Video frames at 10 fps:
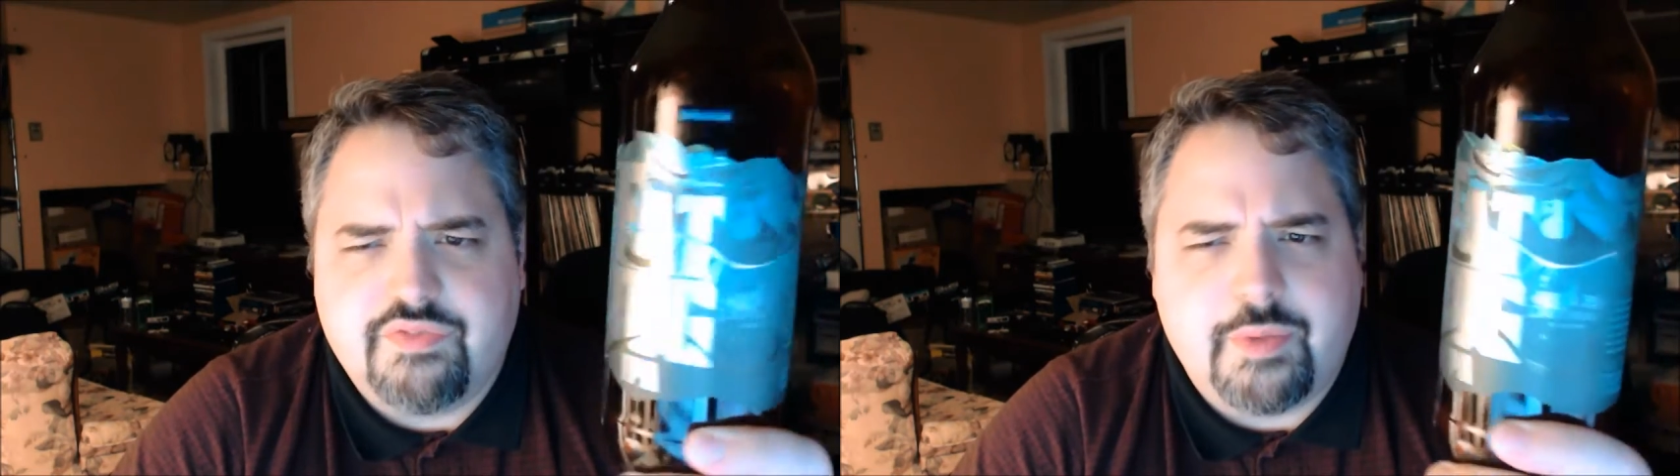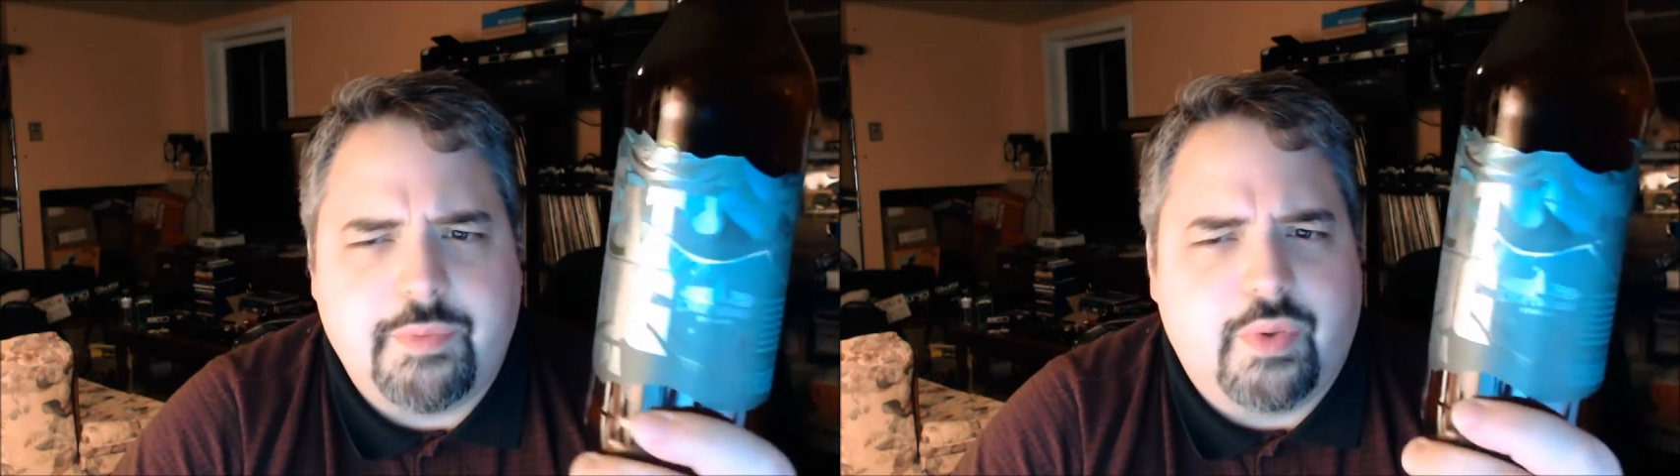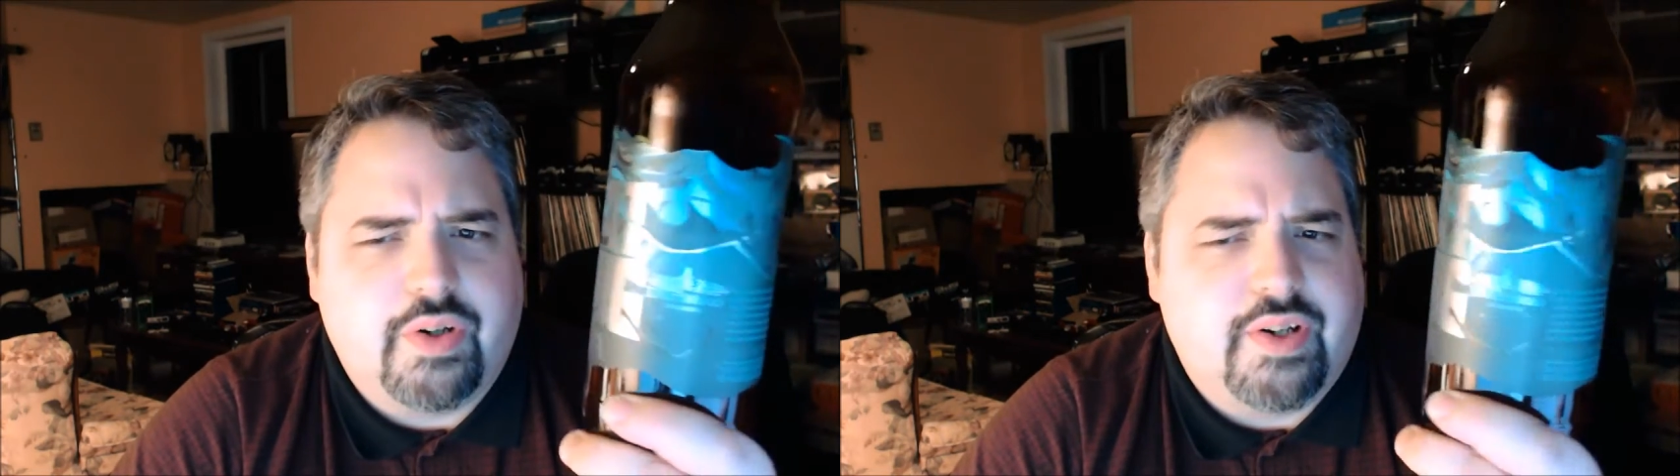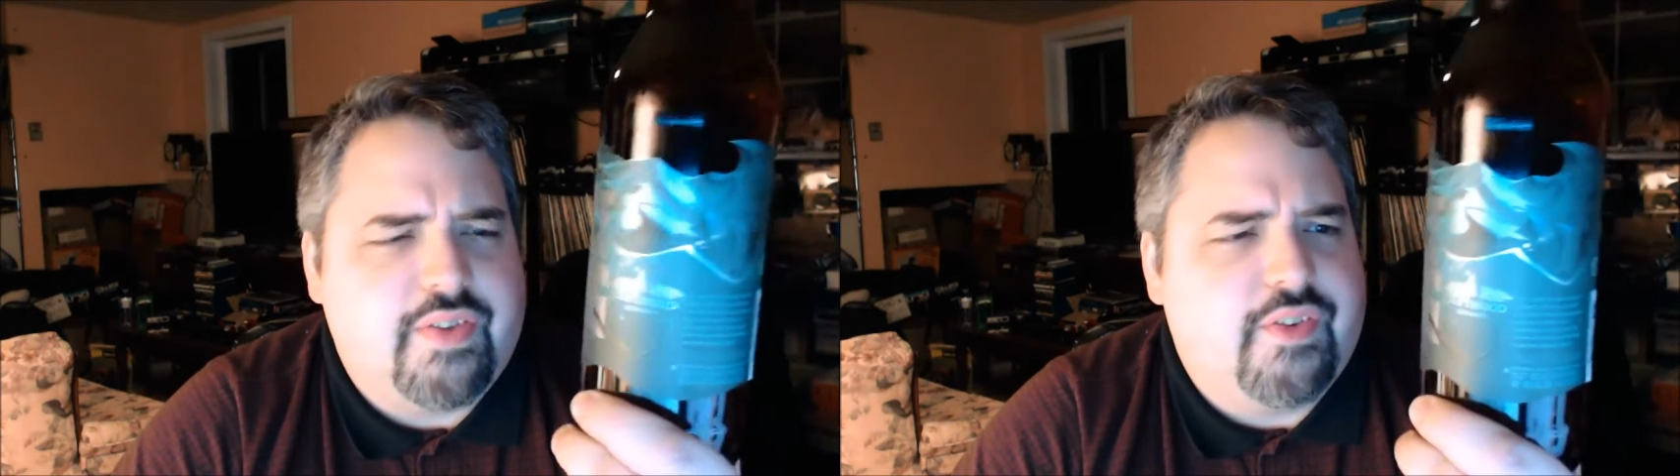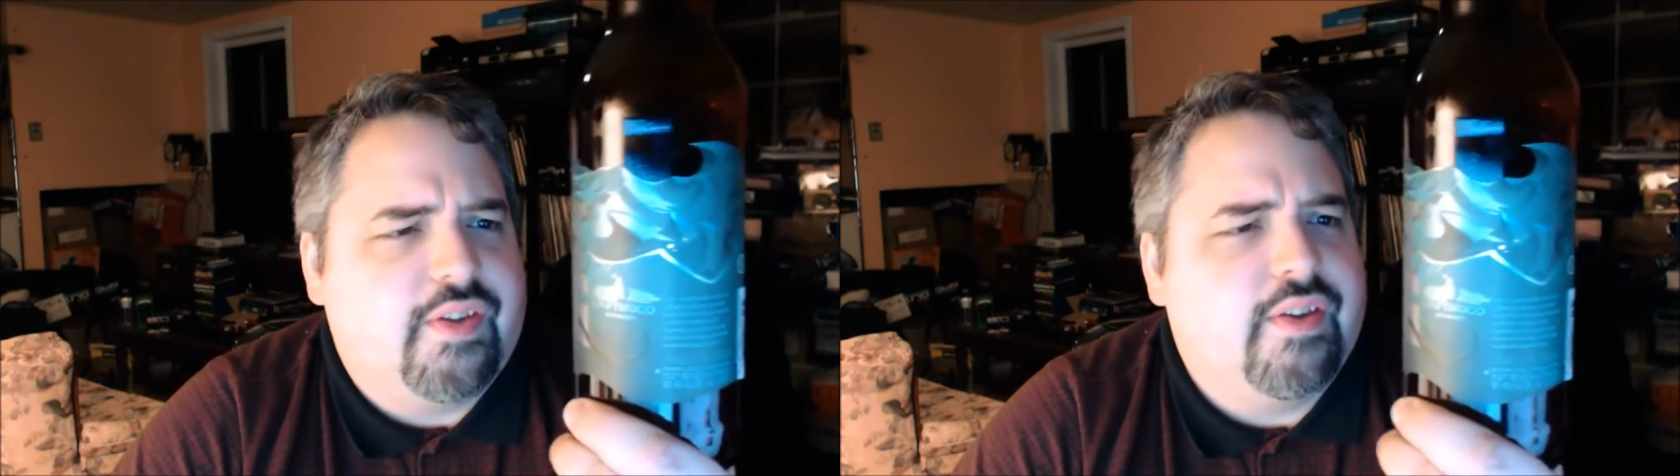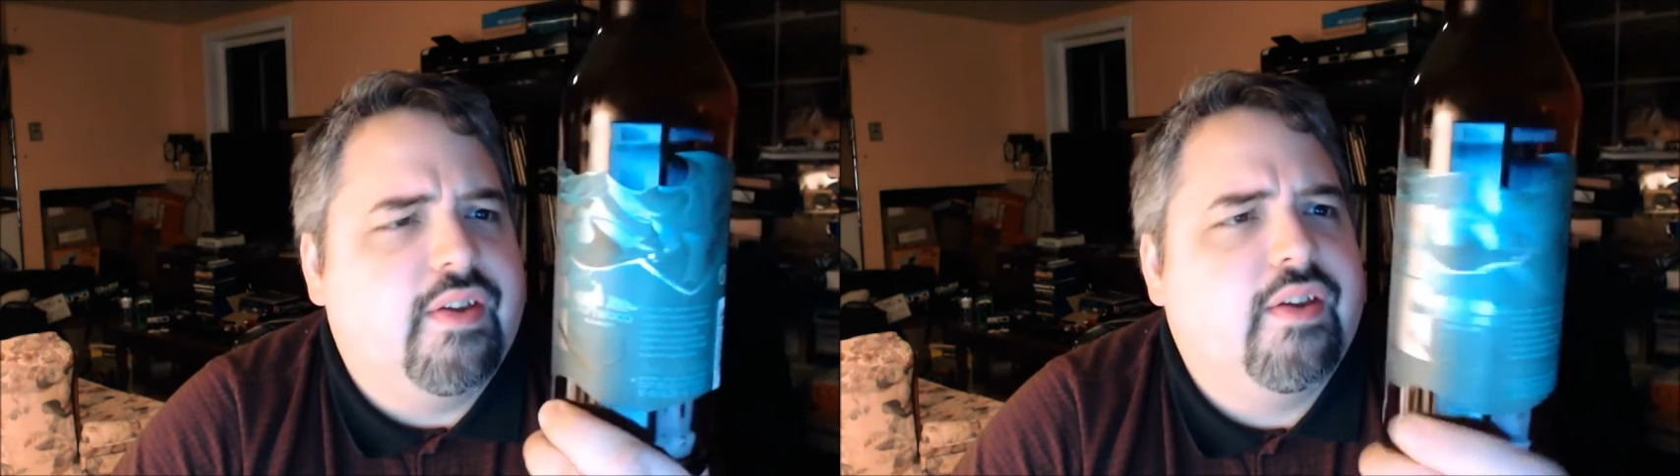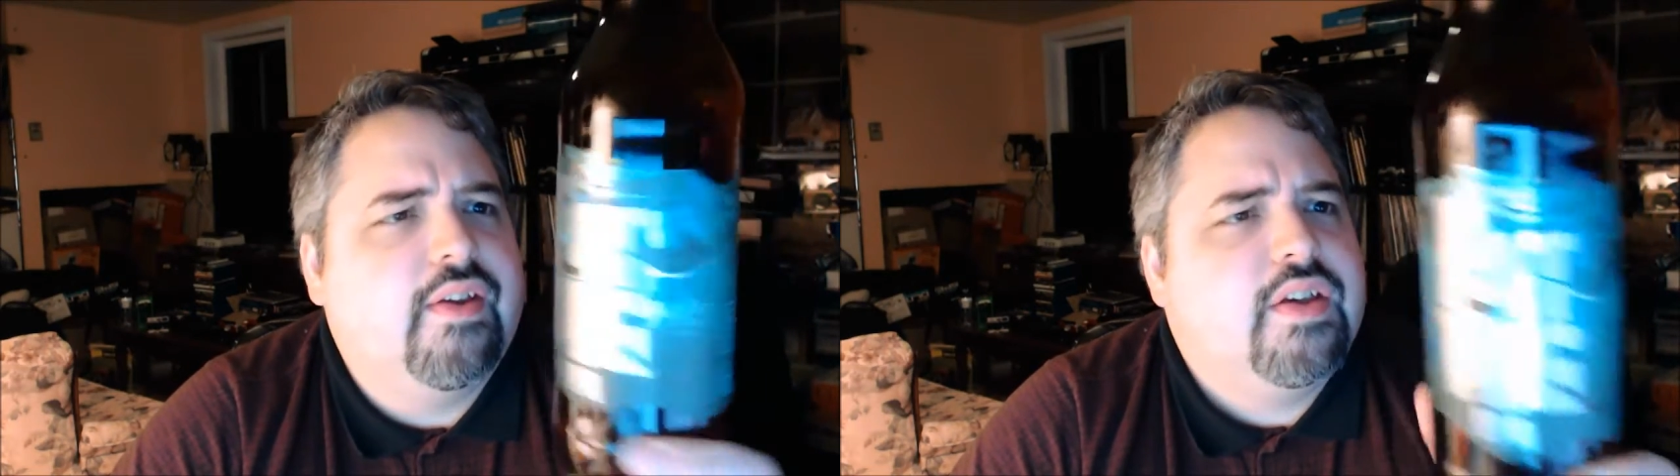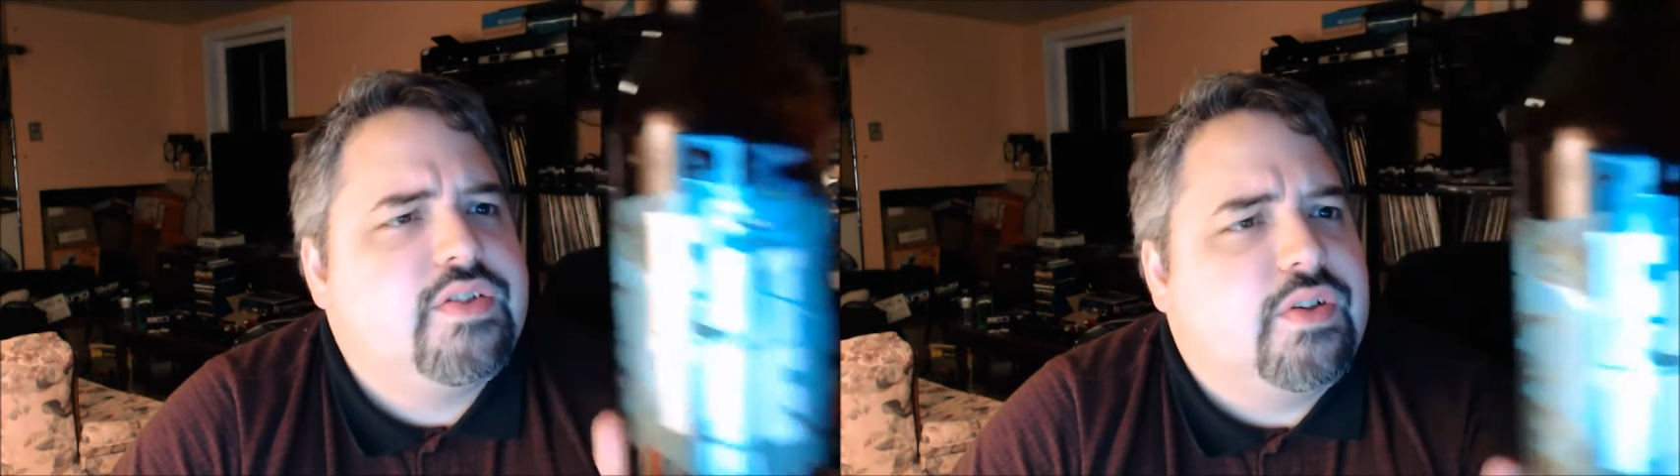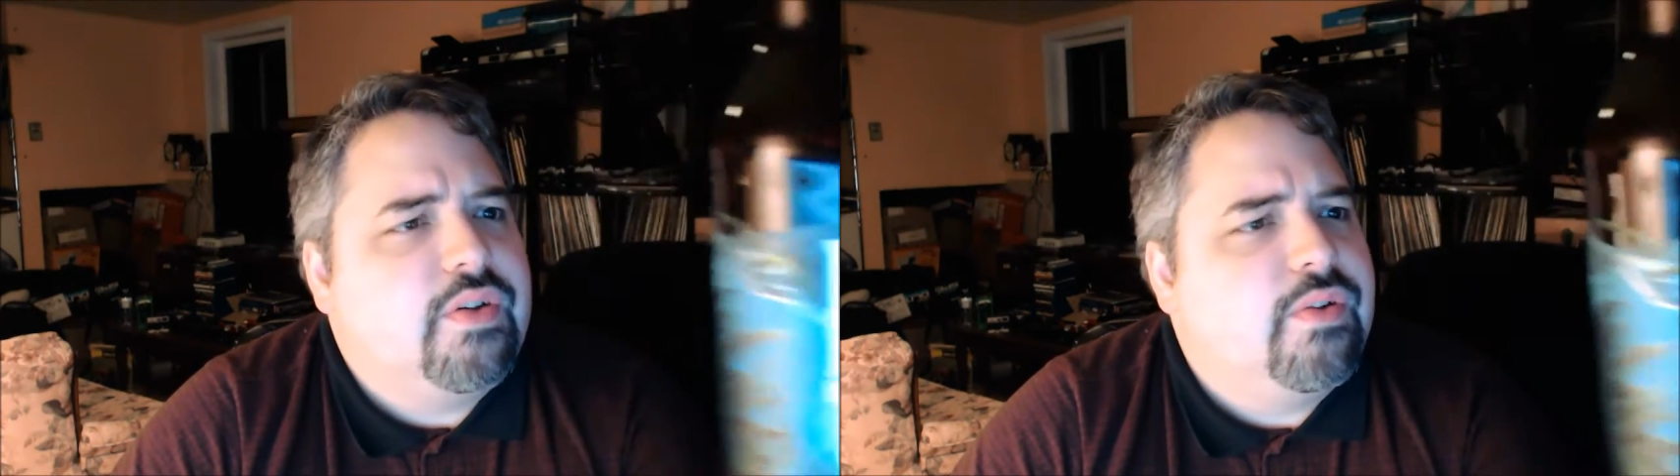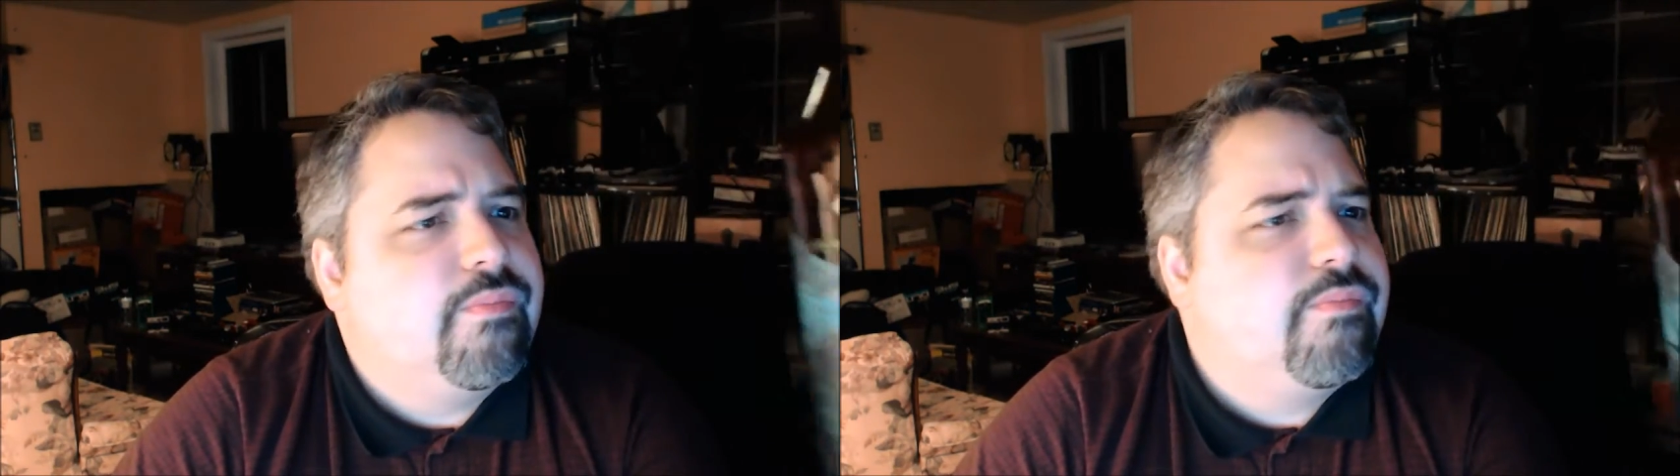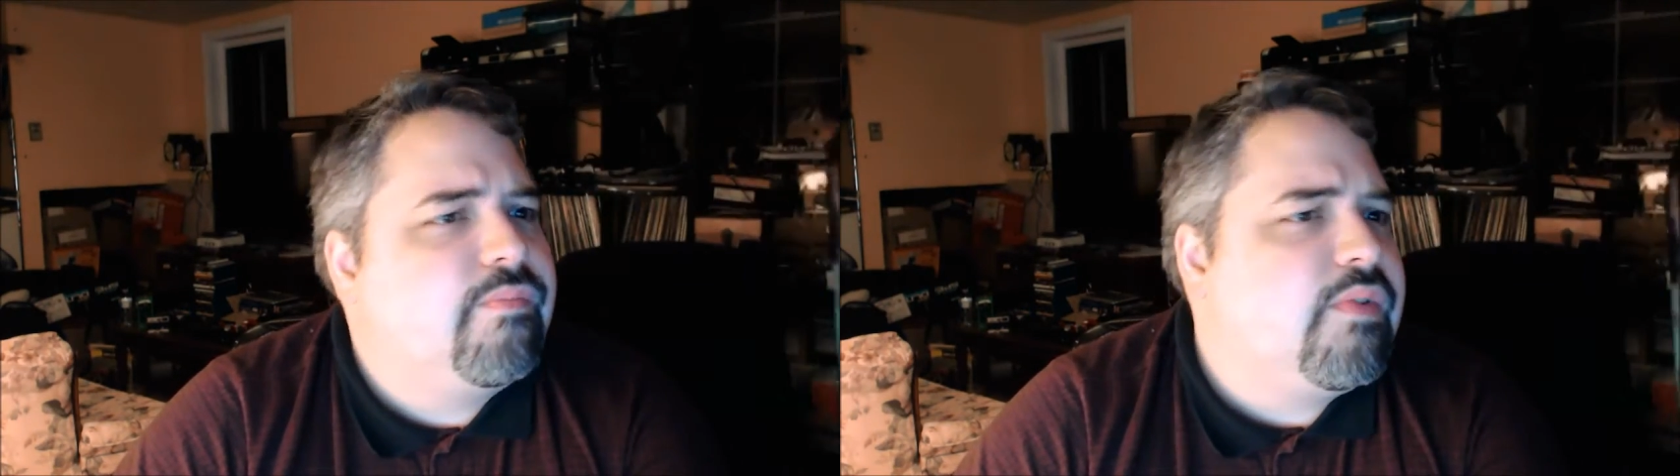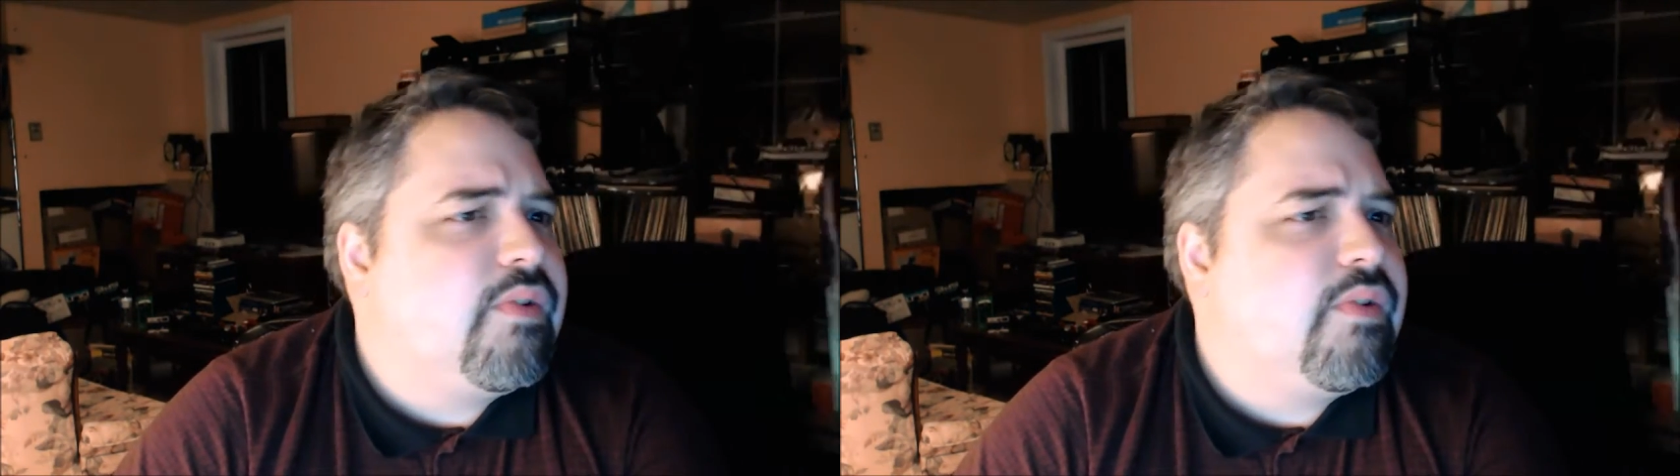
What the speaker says: in February, I think. So